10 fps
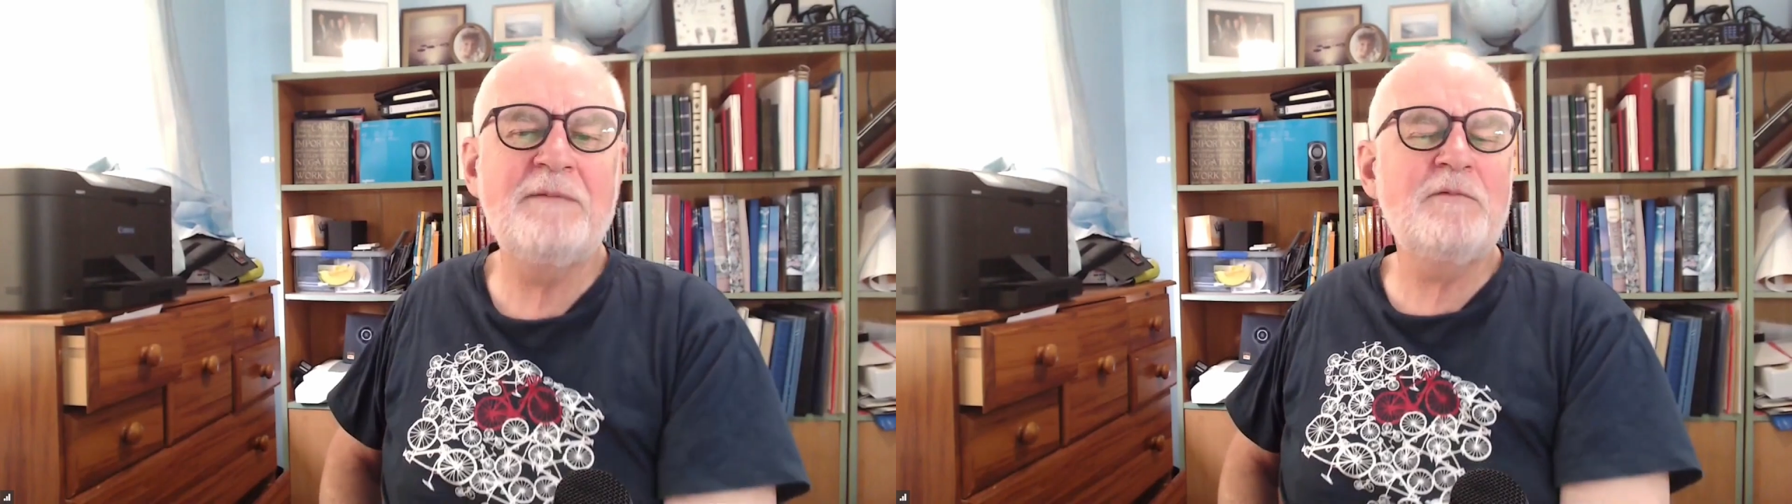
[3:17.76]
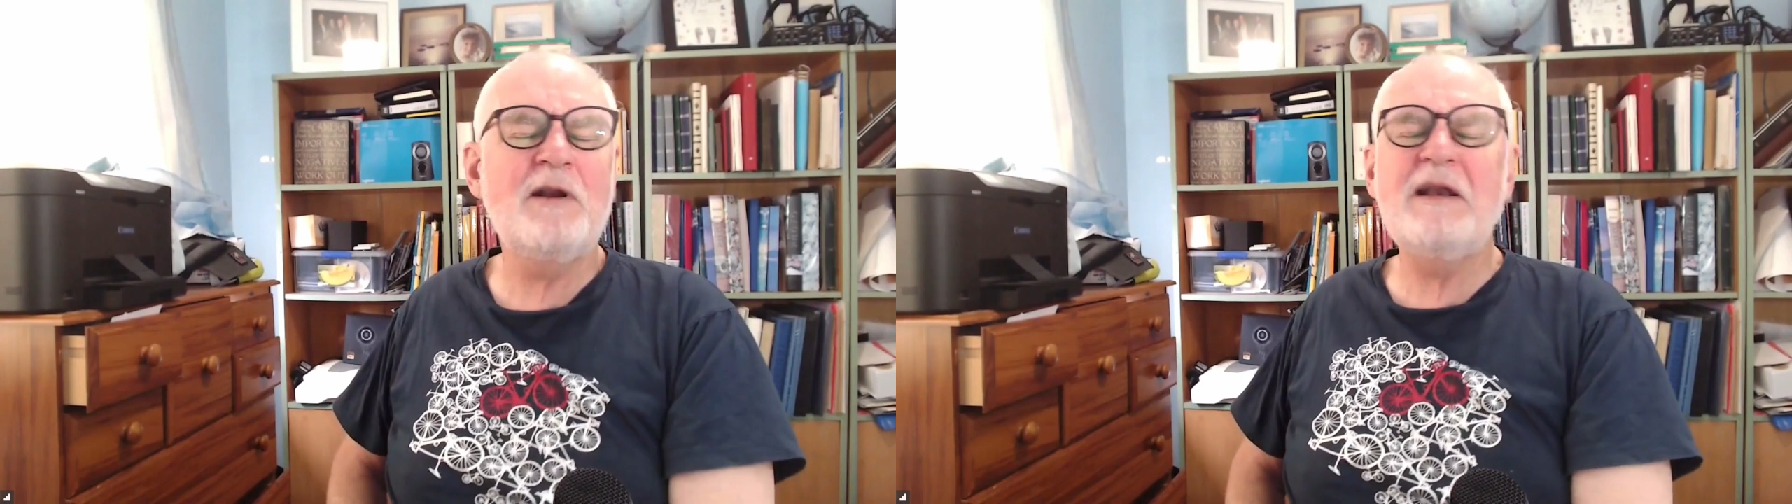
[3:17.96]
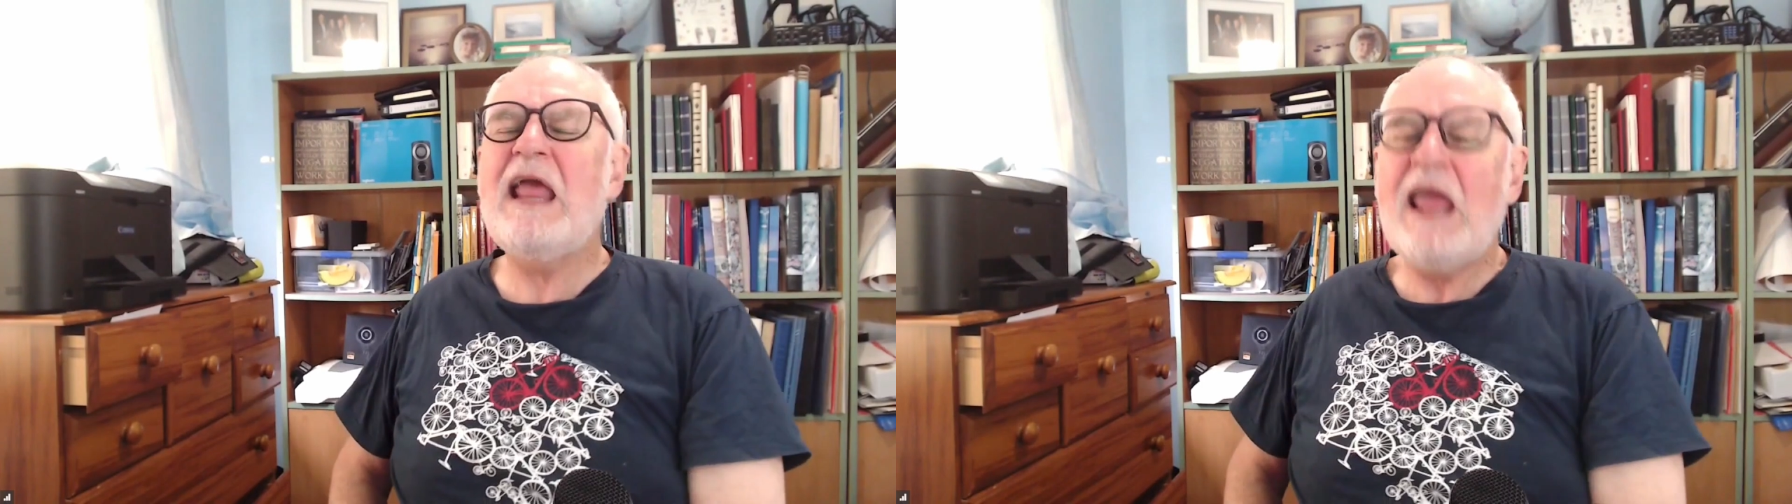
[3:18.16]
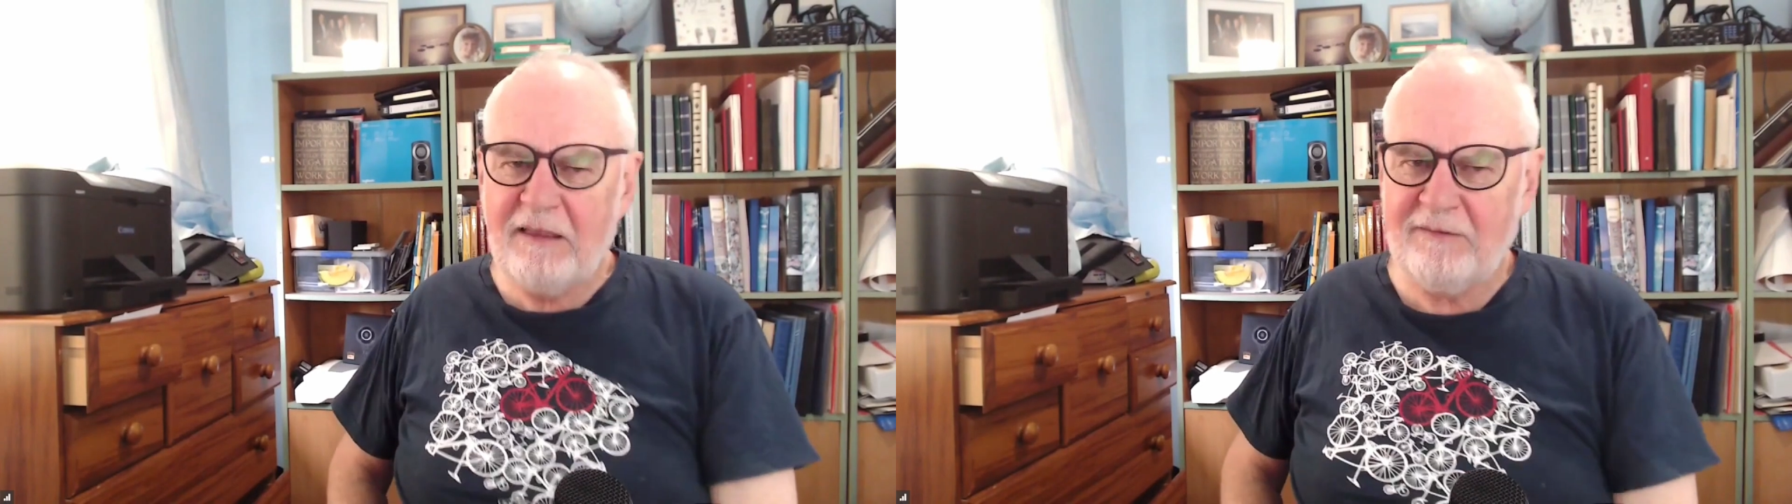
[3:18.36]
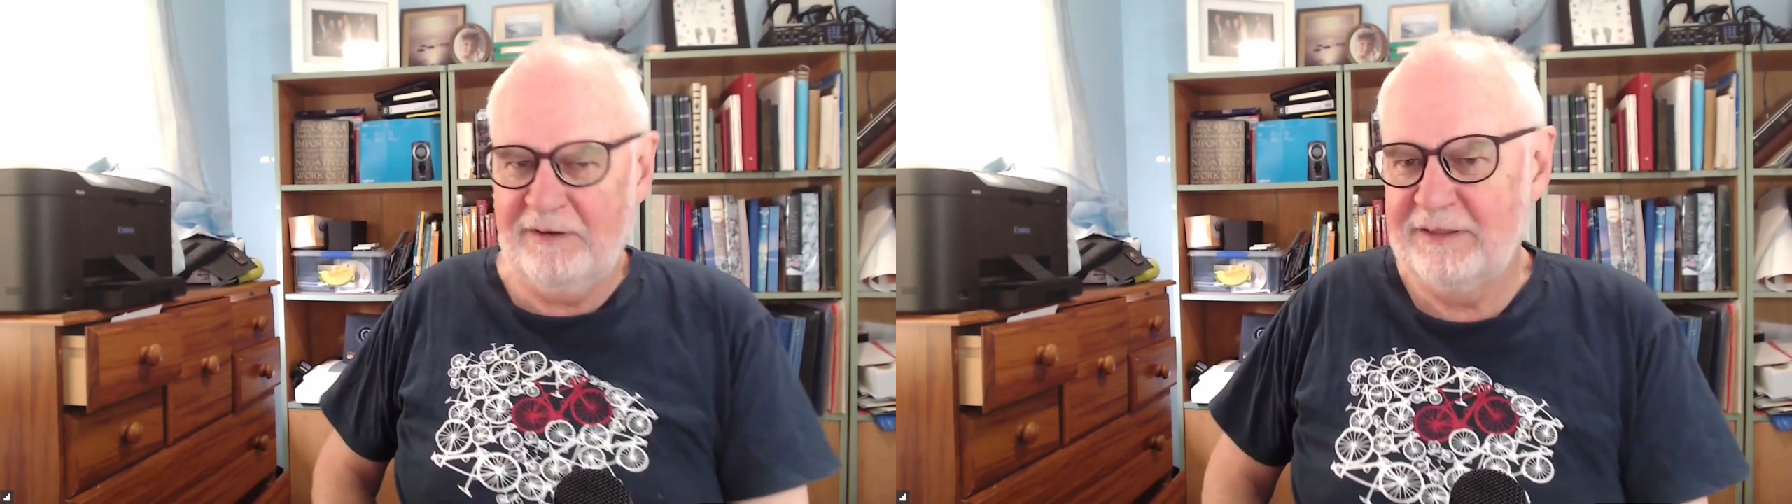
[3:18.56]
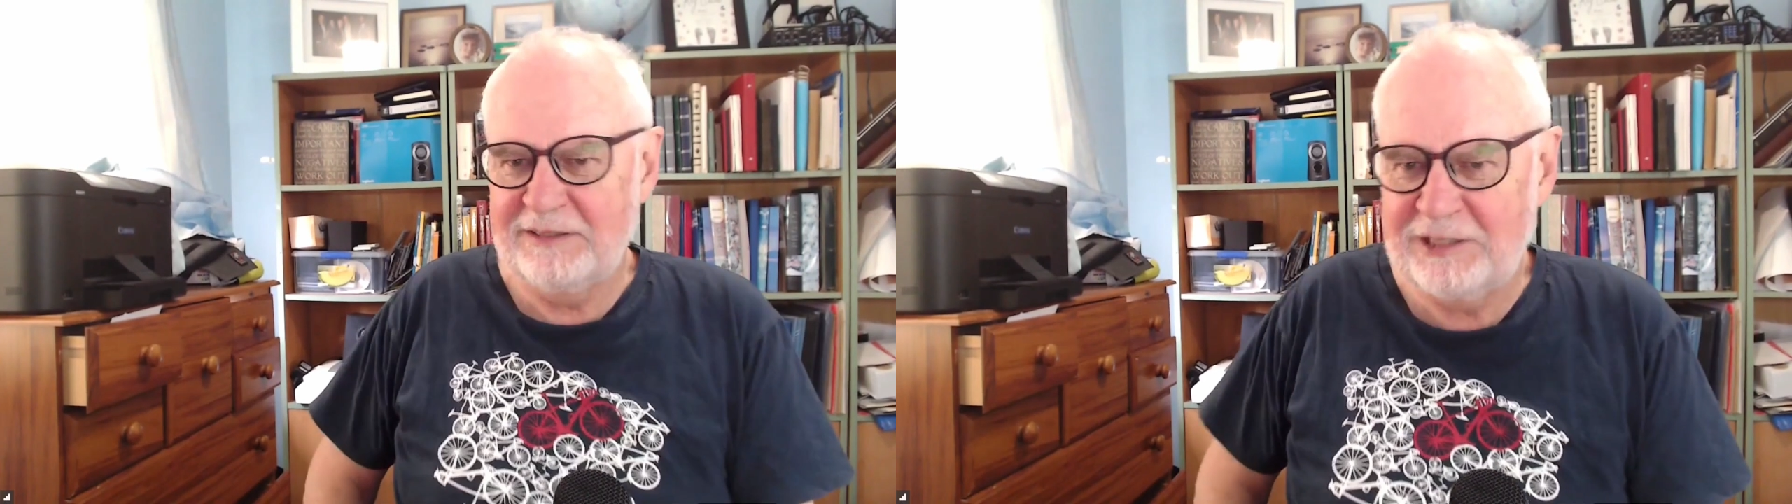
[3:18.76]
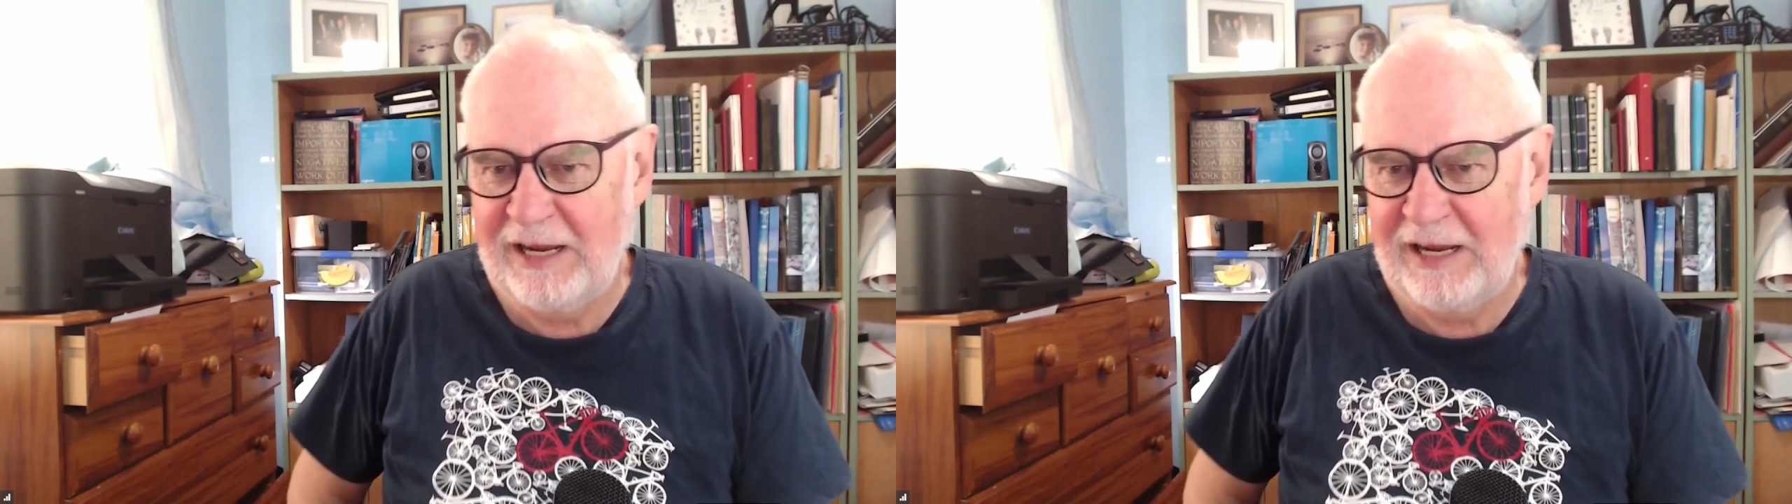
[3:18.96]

that I've got an excellent